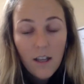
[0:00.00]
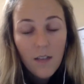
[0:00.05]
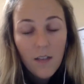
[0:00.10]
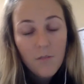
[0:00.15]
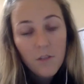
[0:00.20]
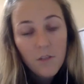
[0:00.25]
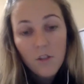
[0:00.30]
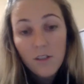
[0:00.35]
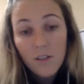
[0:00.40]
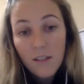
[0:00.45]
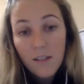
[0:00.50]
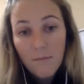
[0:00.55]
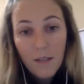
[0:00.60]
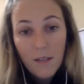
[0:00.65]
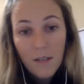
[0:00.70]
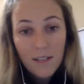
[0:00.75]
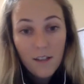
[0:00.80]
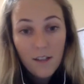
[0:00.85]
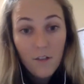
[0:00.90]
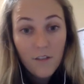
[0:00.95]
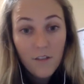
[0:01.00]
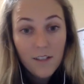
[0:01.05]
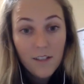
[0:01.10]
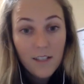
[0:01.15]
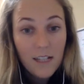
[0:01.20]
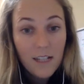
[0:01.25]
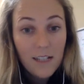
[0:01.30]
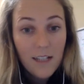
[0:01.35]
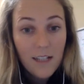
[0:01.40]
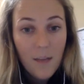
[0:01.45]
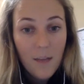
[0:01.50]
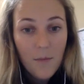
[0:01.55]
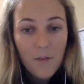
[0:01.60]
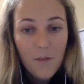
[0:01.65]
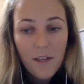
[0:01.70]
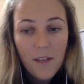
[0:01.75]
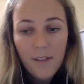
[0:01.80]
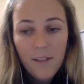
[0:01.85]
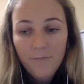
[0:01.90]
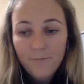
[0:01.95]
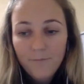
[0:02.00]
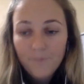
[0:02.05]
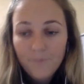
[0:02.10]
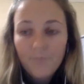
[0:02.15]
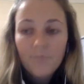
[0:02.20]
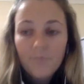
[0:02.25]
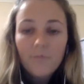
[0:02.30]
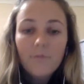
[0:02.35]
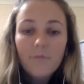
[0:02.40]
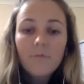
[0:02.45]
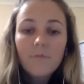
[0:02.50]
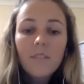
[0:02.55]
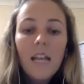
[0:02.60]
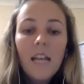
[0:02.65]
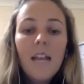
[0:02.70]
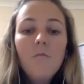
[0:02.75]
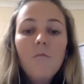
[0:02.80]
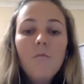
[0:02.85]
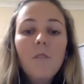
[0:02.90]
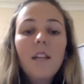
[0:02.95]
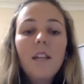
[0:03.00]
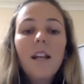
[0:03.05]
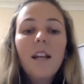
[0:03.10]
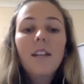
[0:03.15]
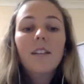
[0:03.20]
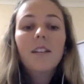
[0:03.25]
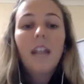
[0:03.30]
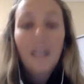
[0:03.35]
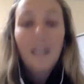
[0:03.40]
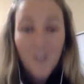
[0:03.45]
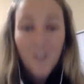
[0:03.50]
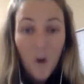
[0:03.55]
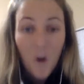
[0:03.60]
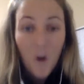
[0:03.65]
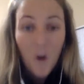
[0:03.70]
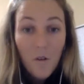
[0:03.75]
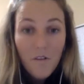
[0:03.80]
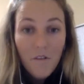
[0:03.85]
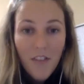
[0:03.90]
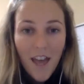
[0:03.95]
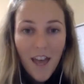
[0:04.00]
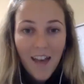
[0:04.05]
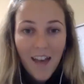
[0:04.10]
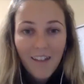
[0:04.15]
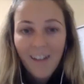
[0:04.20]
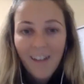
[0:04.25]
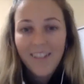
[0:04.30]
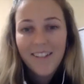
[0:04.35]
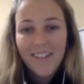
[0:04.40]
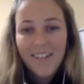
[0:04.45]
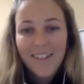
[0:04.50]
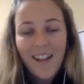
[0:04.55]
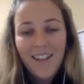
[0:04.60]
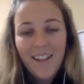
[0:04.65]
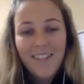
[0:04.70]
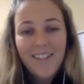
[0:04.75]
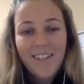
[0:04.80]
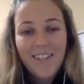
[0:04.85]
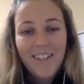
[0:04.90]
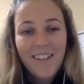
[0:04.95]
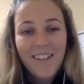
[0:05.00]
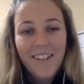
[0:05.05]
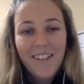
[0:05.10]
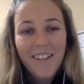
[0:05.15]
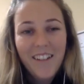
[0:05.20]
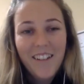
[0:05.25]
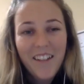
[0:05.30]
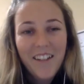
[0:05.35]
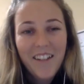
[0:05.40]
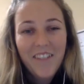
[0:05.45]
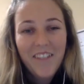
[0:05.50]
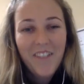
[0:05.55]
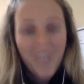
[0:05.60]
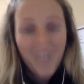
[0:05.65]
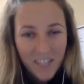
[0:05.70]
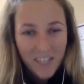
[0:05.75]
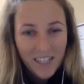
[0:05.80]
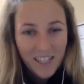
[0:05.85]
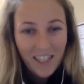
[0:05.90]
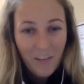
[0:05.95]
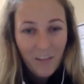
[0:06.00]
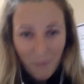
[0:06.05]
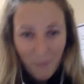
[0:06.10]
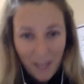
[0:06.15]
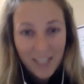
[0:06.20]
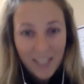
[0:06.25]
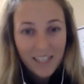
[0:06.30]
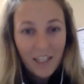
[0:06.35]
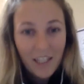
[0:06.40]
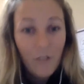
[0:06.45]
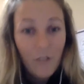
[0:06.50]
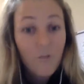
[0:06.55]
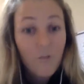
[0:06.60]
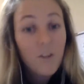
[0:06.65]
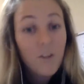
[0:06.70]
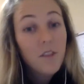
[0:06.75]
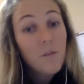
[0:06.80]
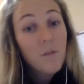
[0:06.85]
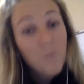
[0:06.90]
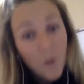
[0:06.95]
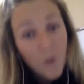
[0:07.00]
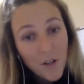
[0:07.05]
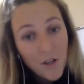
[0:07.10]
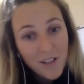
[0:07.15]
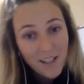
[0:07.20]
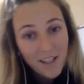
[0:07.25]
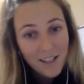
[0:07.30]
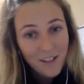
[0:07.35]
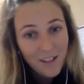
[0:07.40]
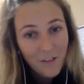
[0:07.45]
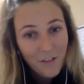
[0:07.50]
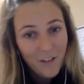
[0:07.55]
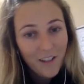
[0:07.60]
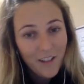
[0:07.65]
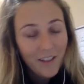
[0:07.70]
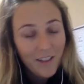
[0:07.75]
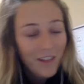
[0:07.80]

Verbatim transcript: I'm just using myself as an example here. And when I let go of that, I started to fall in lo- back in love with the process of it.